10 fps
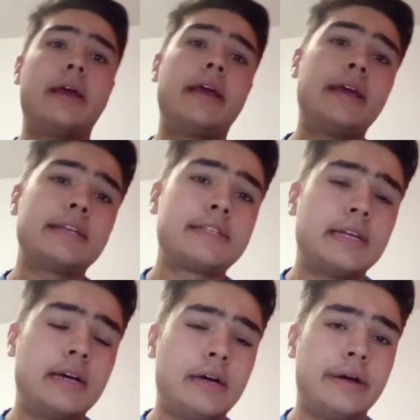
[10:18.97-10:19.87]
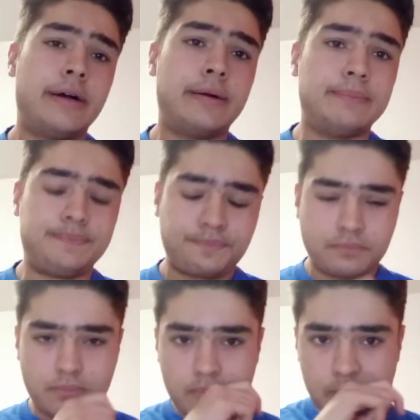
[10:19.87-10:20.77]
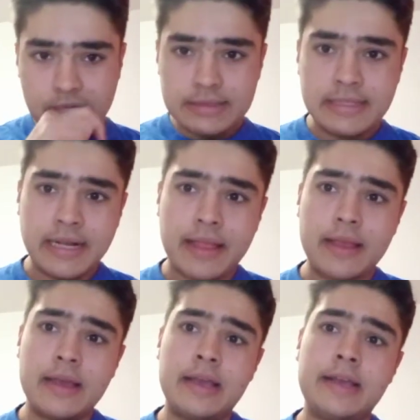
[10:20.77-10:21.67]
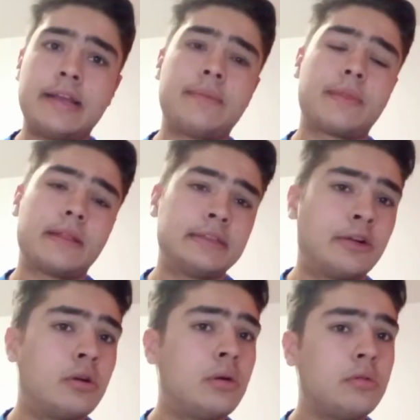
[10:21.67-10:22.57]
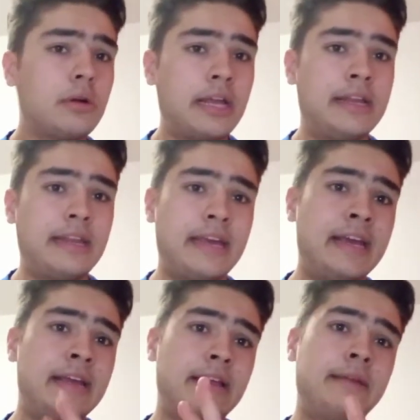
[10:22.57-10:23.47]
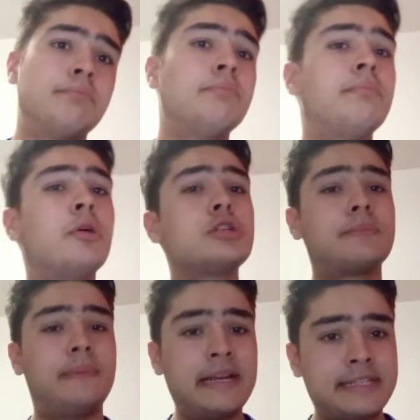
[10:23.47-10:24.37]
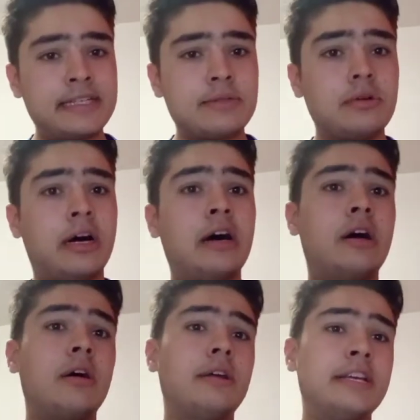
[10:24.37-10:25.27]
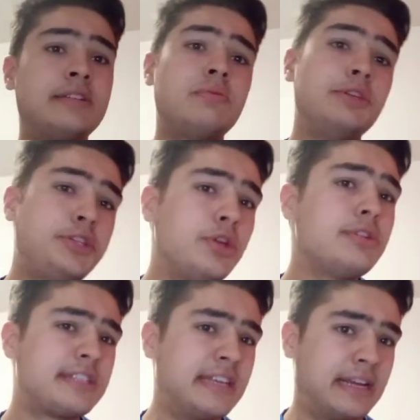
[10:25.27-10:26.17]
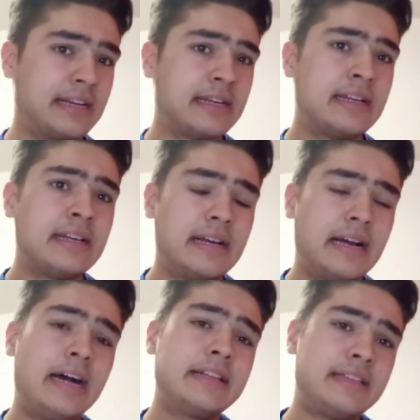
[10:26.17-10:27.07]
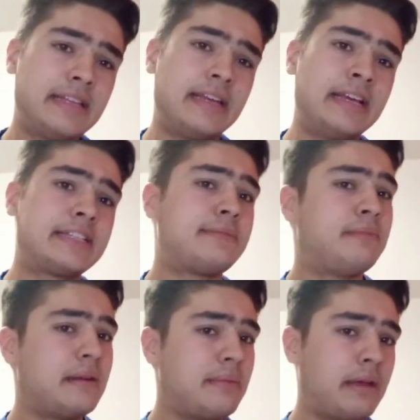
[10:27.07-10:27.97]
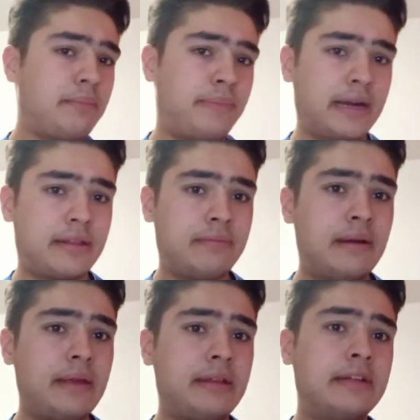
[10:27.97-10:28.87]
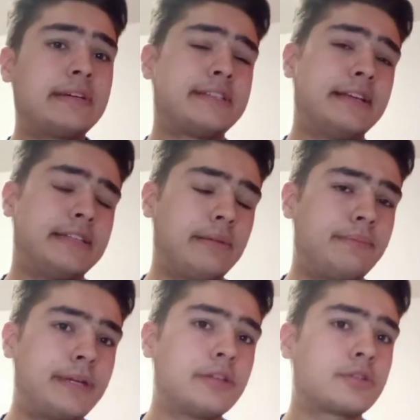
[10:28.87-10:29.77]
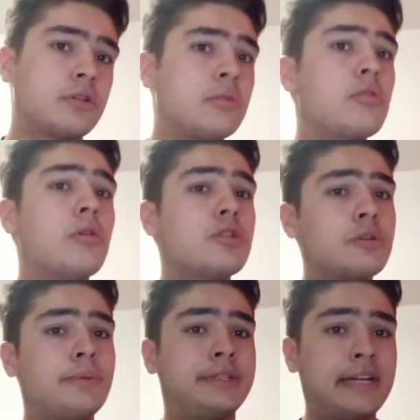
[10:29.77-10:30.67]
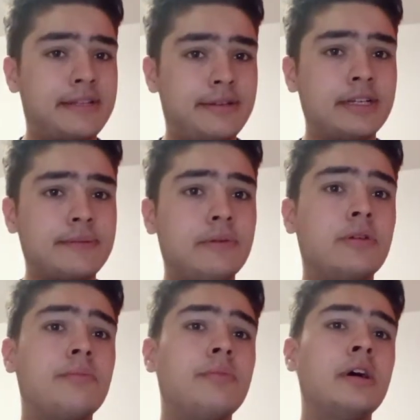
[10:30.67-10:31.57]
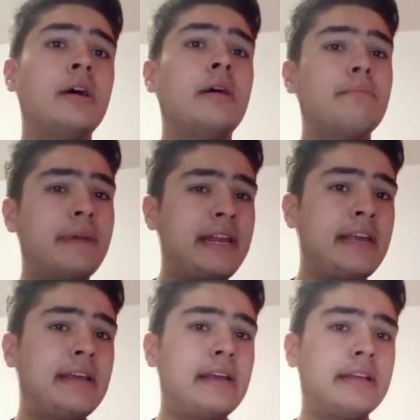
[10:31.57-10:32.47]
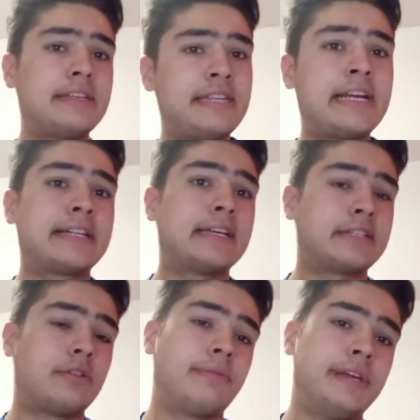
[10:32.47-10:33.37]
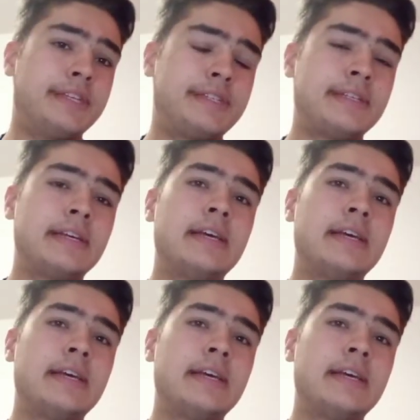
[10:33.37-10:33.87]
is that the coral in most places is reducing, and it's very, very devastating, because coral also protects us from many sea catastrophes.